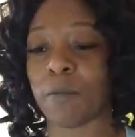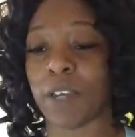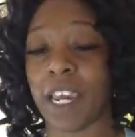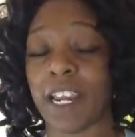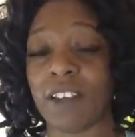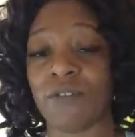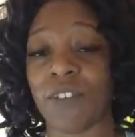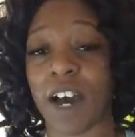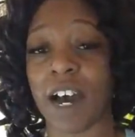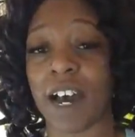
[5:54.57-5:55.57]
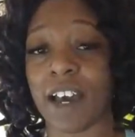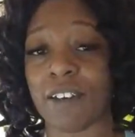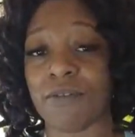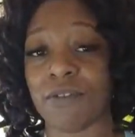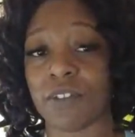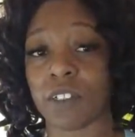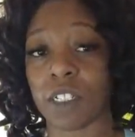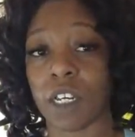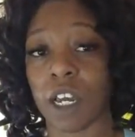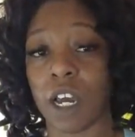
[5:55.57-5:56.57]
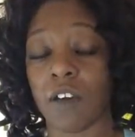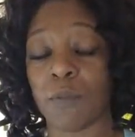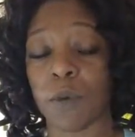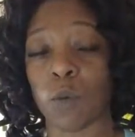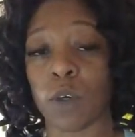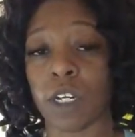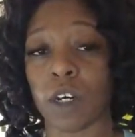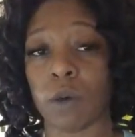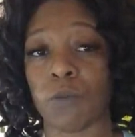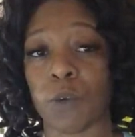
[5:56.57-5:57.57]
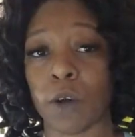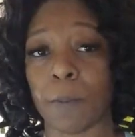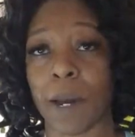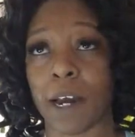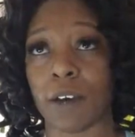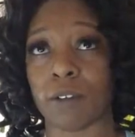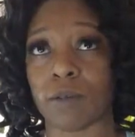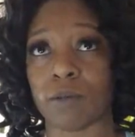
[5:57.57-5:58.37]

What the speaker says: 85. I've been widowed for about